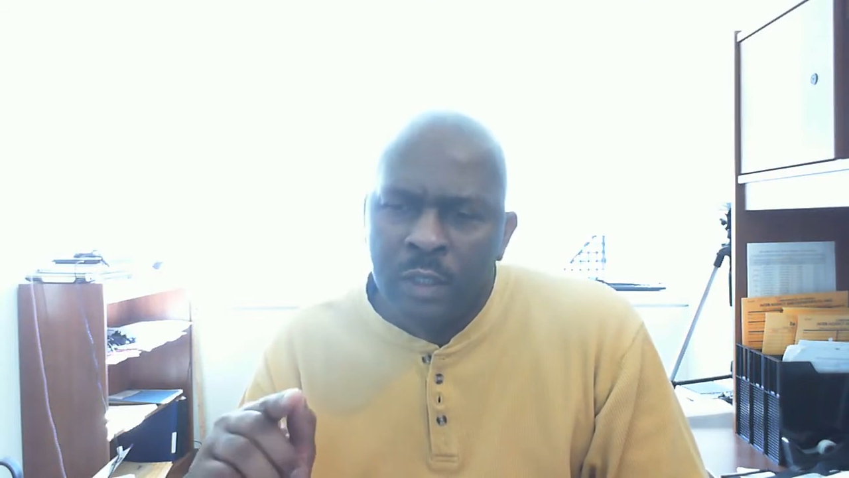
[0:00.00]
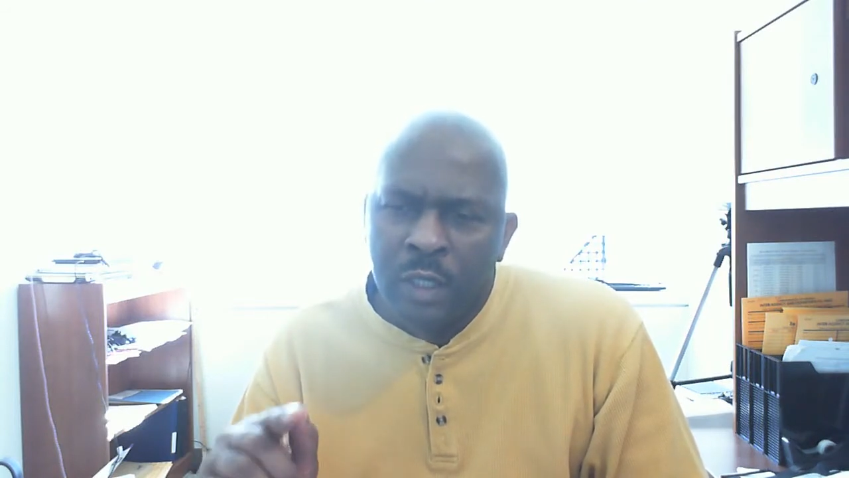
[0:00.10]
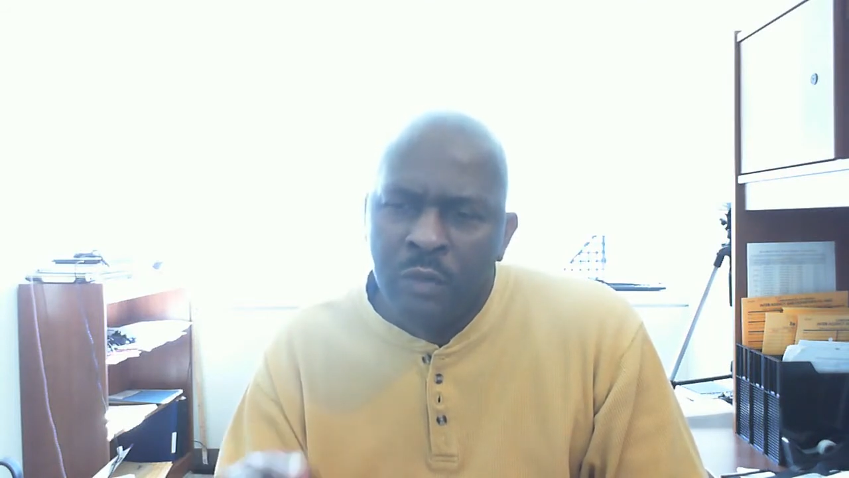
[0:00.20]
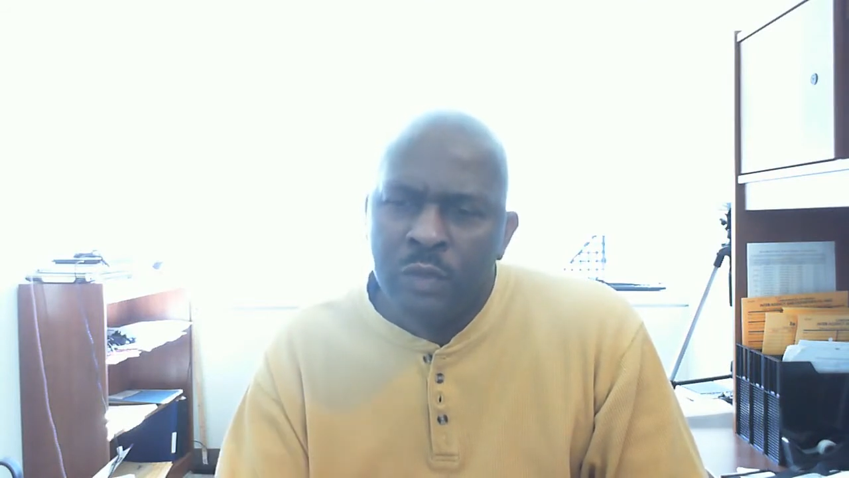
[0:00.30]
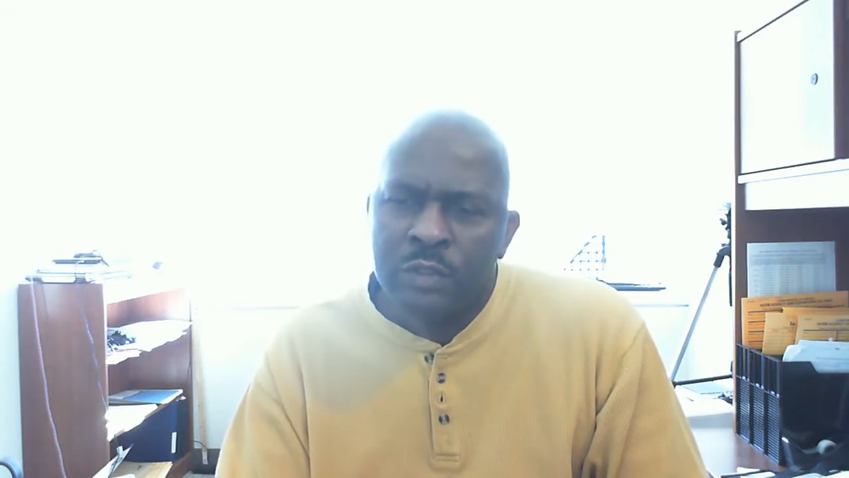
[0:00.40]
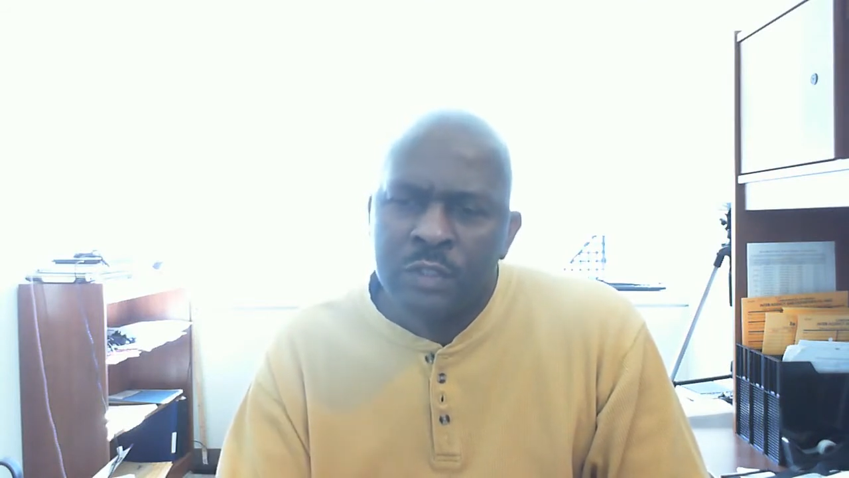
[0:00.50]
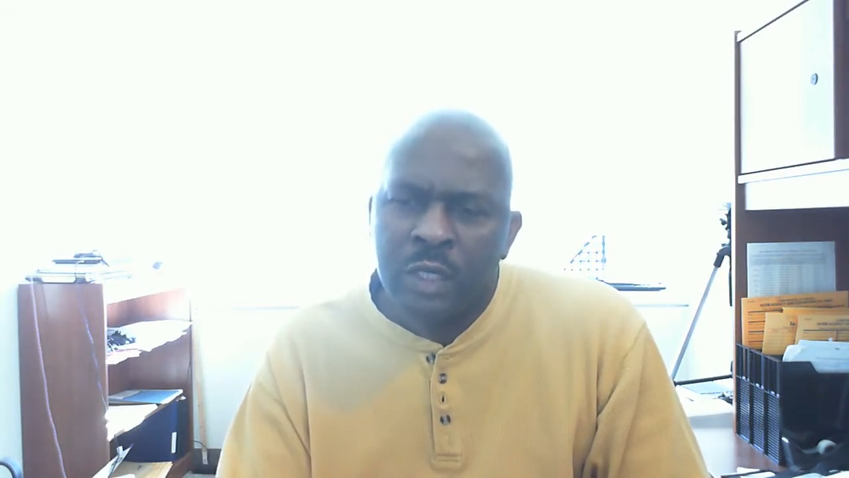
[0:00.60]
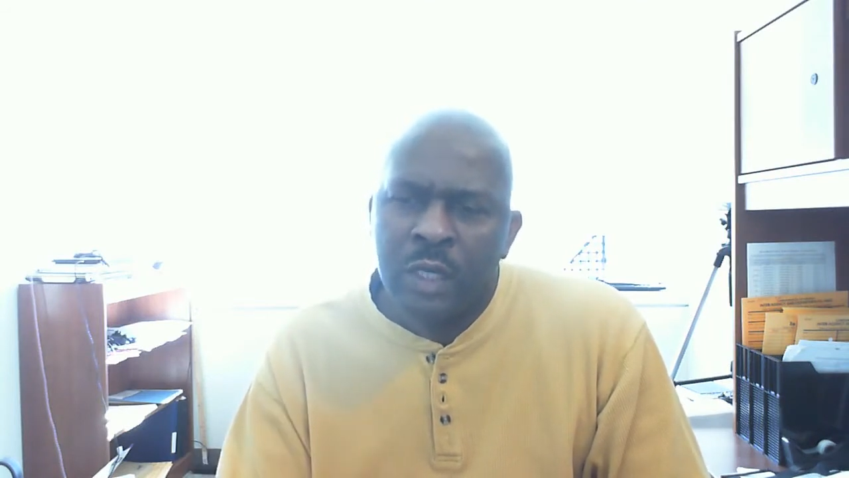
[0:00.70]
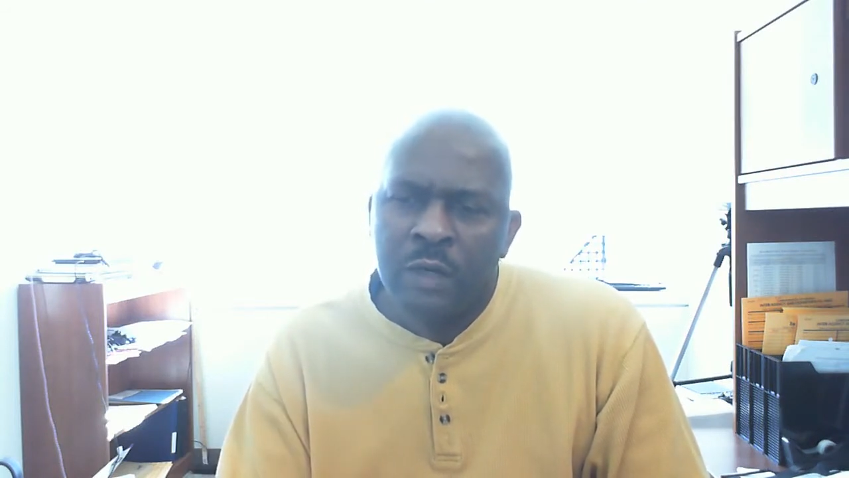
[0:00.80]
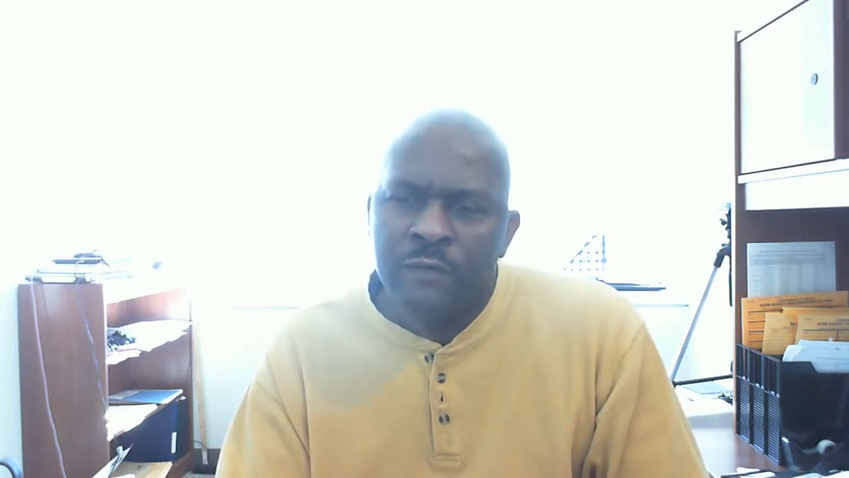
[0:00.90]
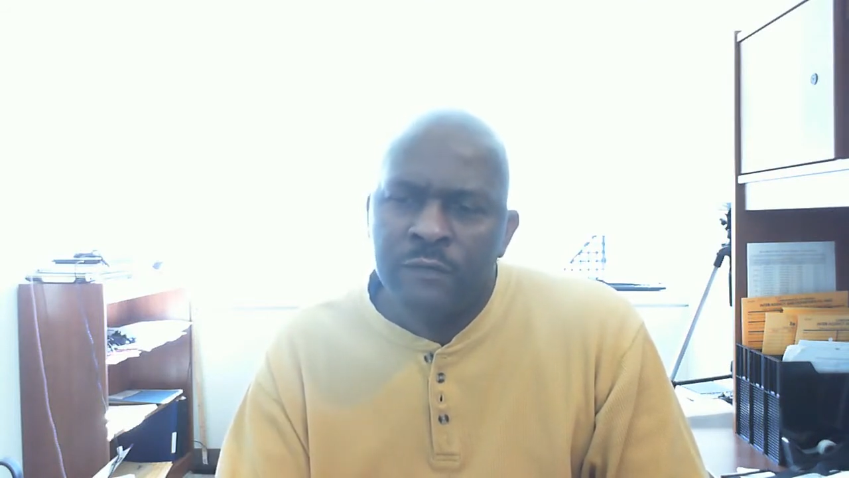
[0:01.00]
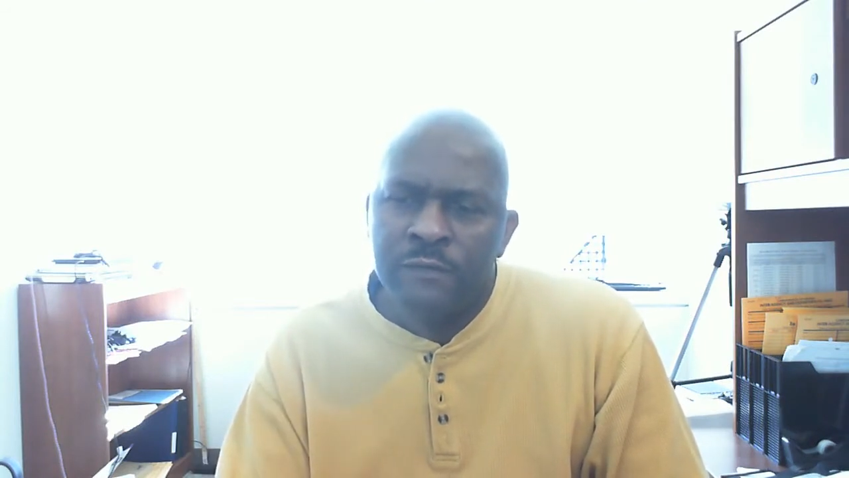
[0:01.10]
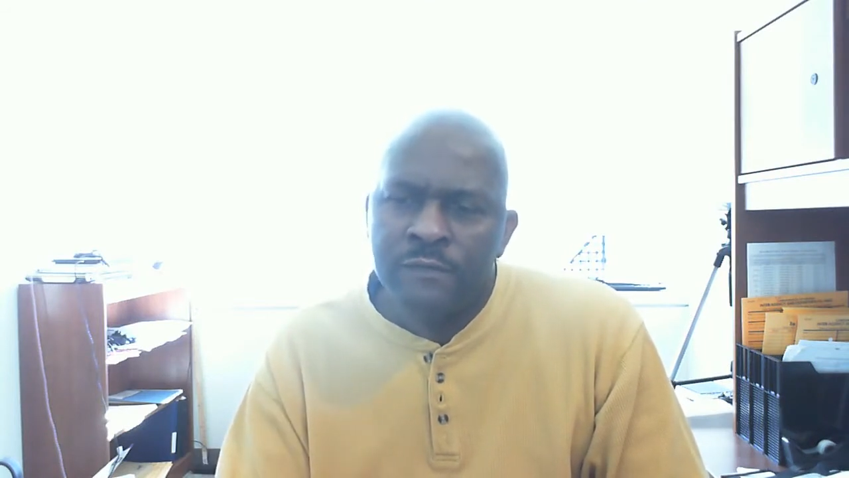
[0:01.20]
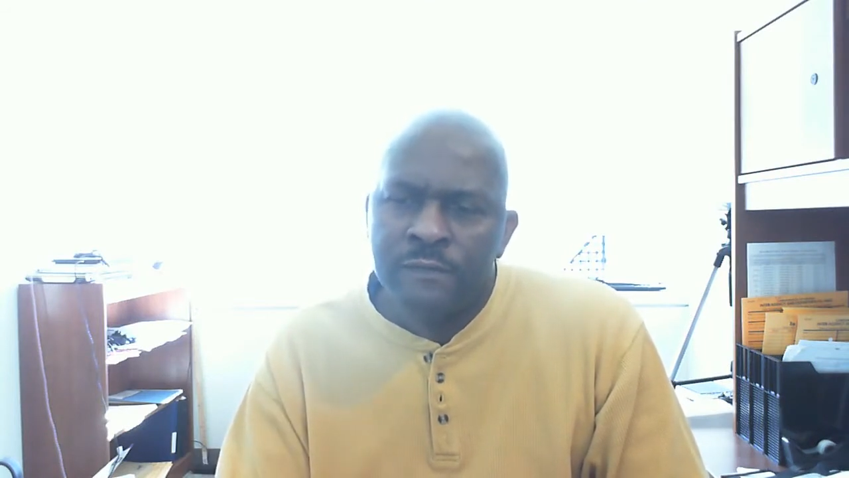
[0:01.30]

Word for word: they will serve,